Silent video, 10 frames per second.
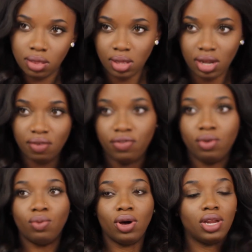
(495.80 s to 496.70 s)
Now, if
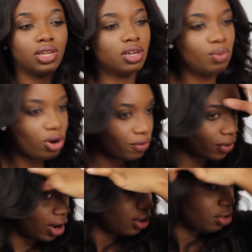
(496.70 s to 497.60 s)
you want a little more
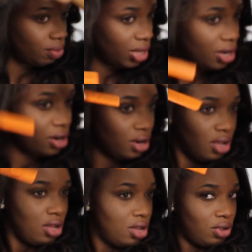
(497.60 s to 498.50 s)
volume here,
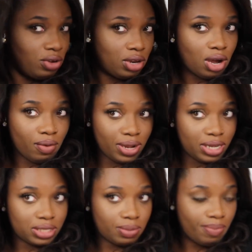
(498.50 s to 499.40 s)
you can
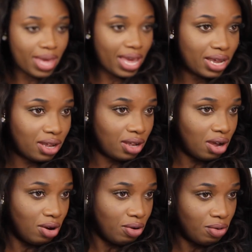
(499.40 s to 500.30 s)
always back
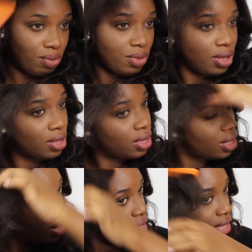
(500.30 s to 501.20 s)
comb
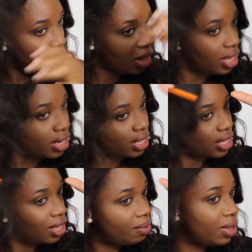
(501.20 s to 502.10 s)
and then
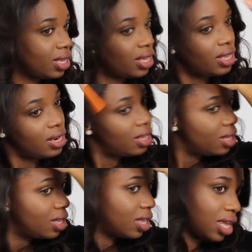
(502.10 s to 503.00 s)
come in
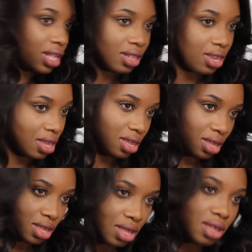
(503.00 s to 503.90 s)
and
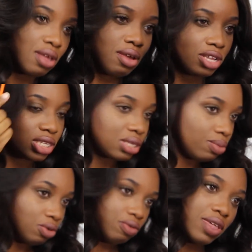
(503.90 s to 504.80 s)

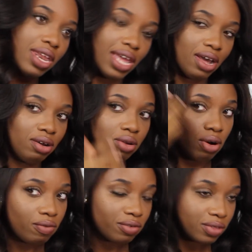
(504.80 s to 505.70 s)
smooth that out
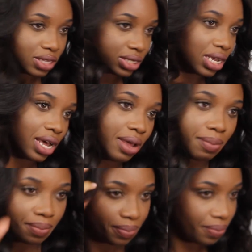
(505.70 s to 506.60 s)
over the top,